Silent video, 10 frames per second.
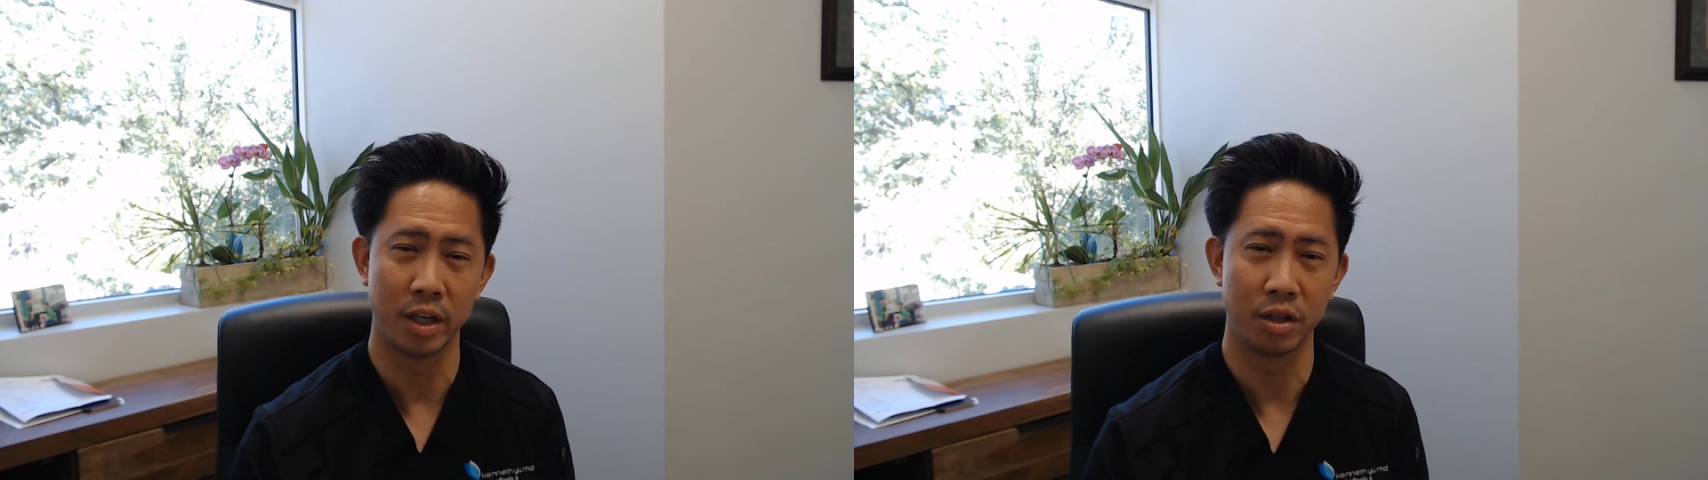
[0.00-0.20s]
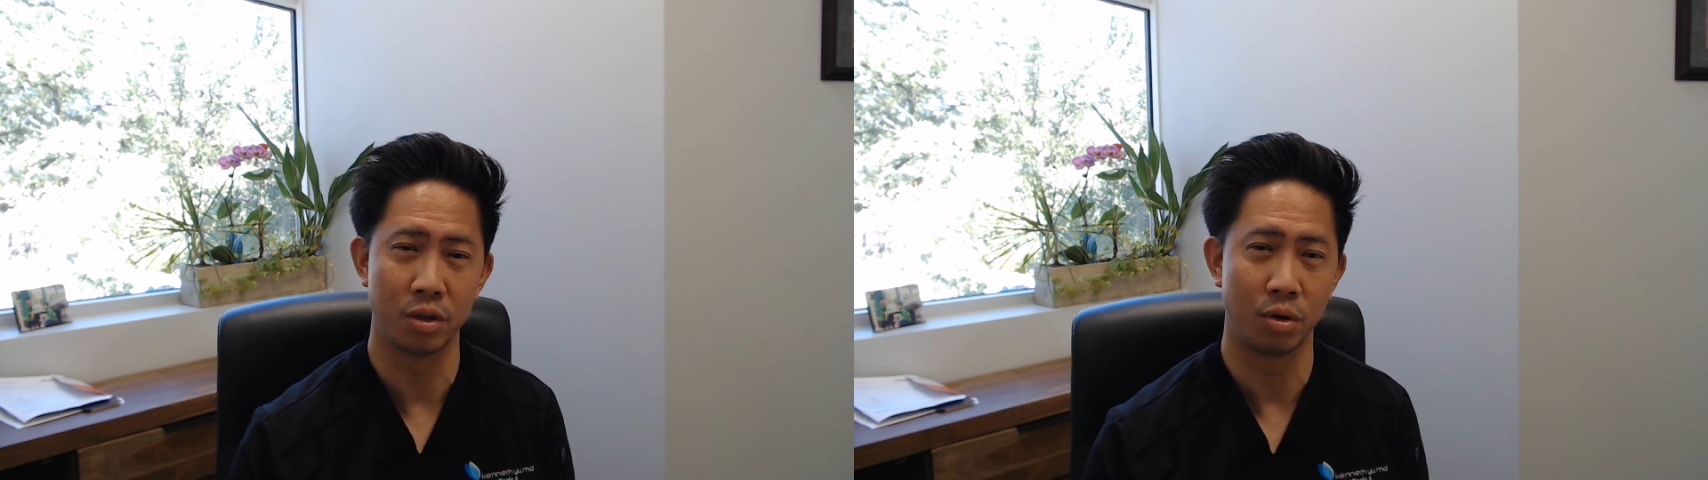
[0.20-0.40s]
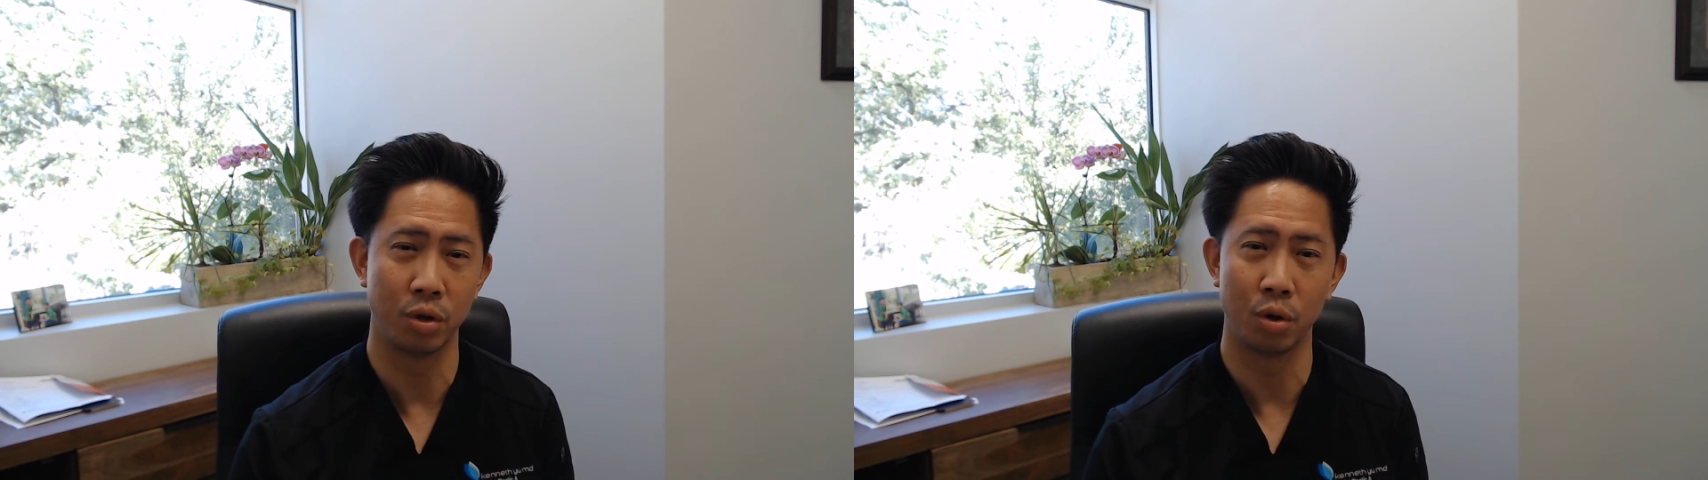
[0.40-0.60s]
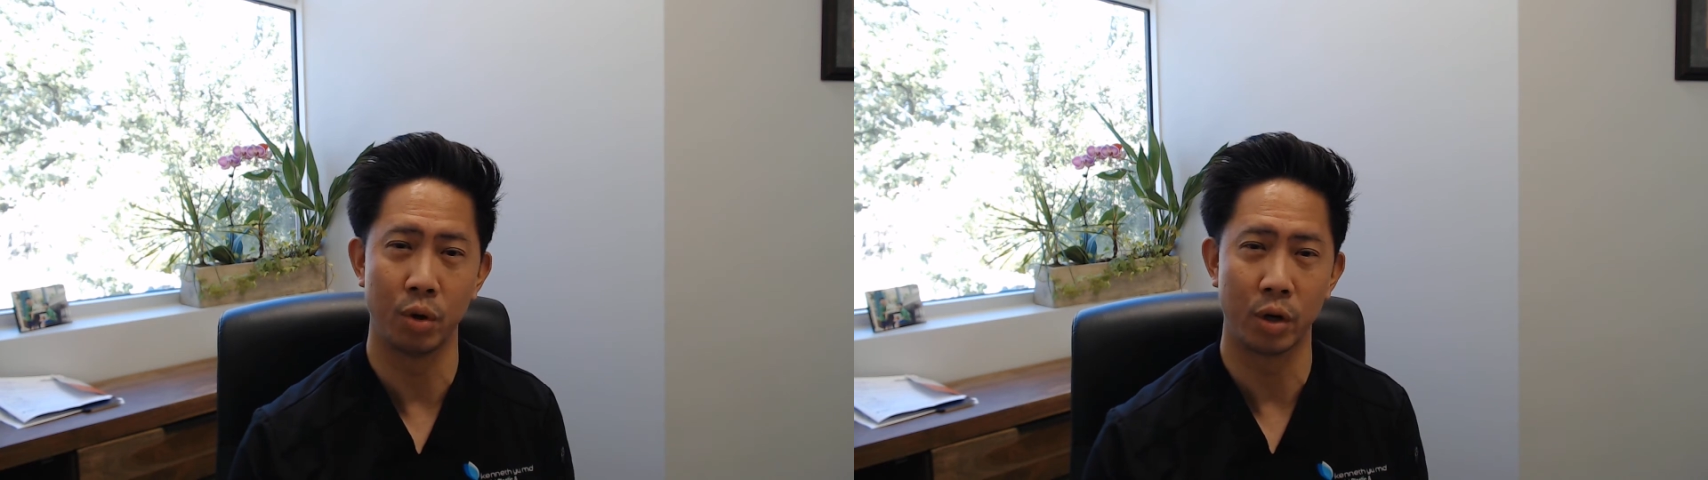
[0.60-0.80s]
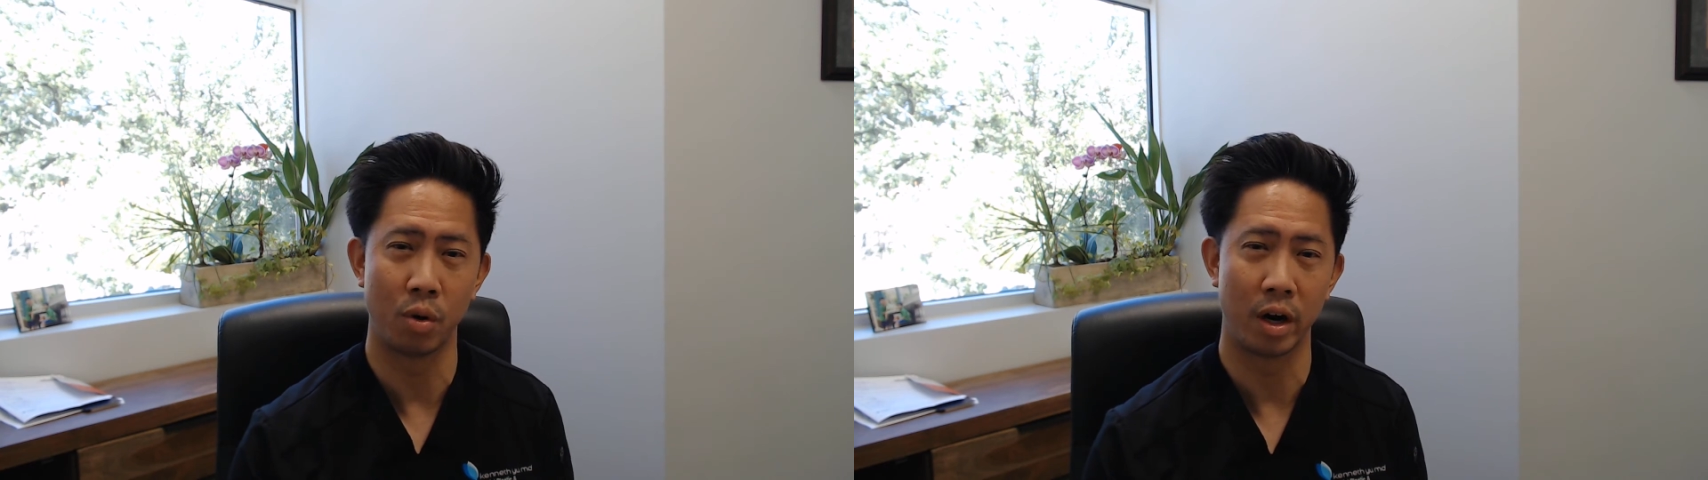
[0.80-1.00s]
and so you'll
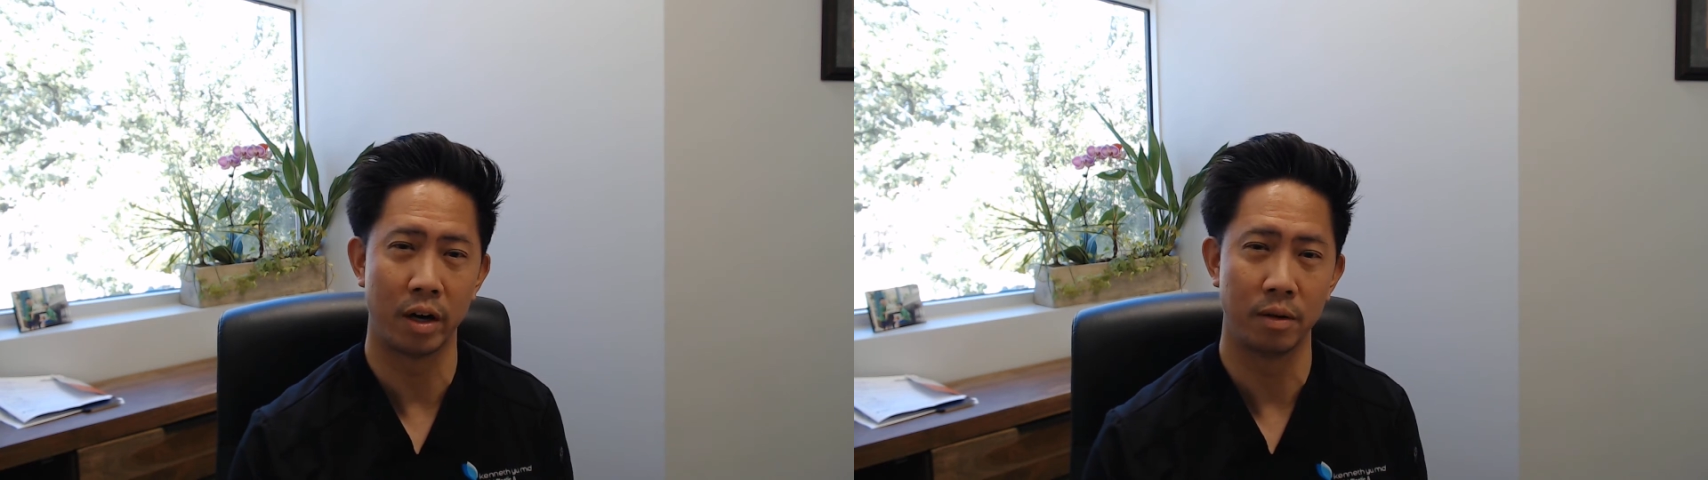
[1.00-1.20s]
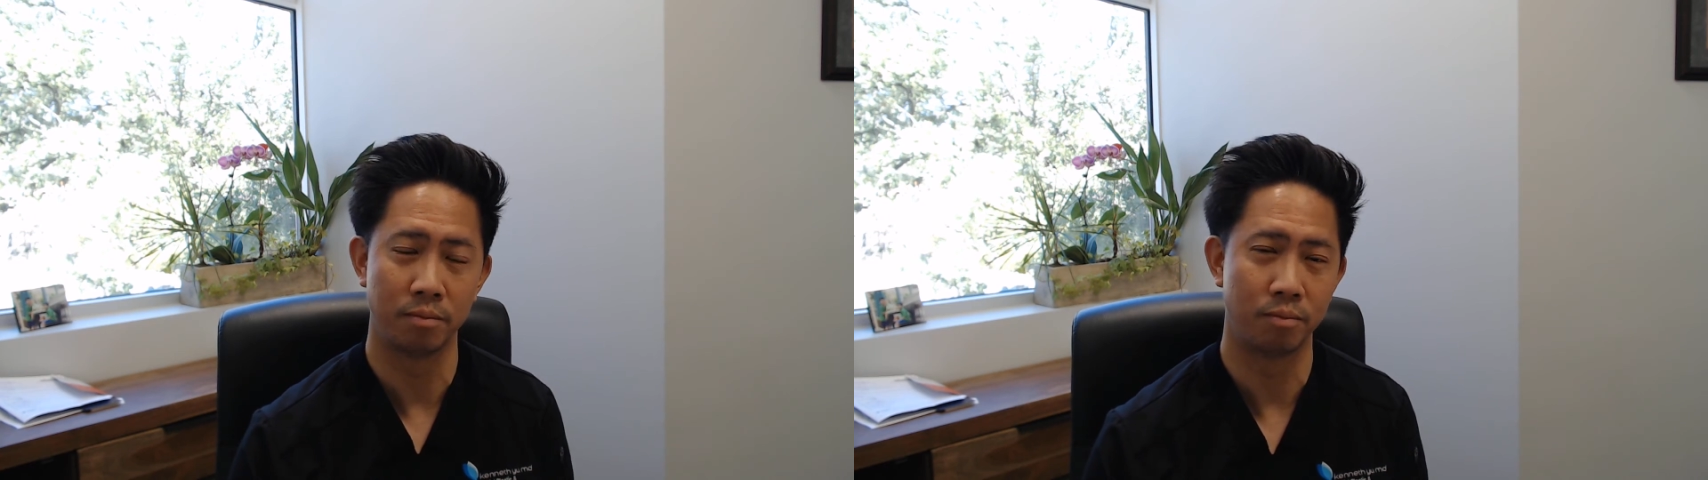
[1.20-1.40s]
require